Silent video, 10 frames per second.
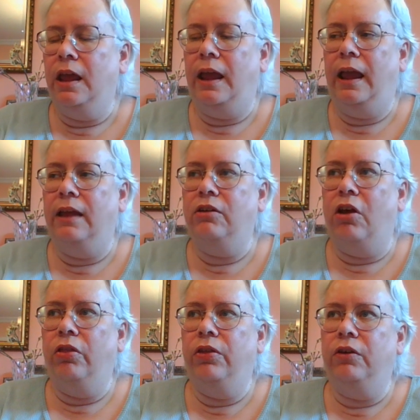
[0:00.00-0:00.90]
And
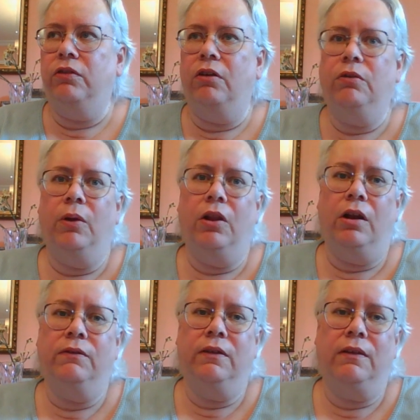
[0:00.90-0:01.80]
there's also a
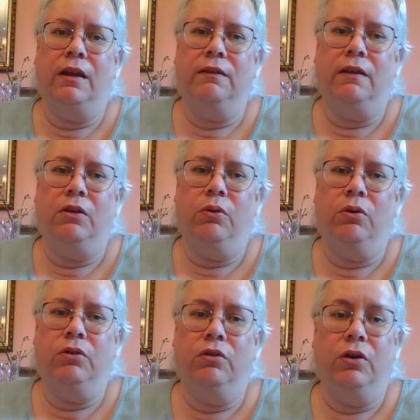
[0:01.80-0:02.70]
lot of designs that you
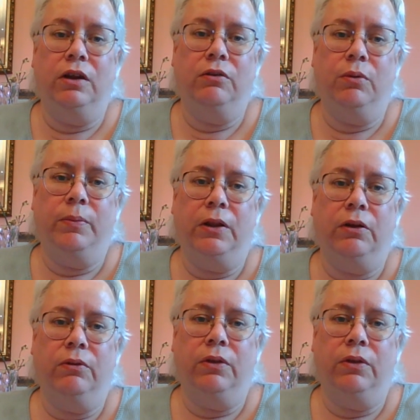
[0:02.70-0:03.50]
could turn into a pillow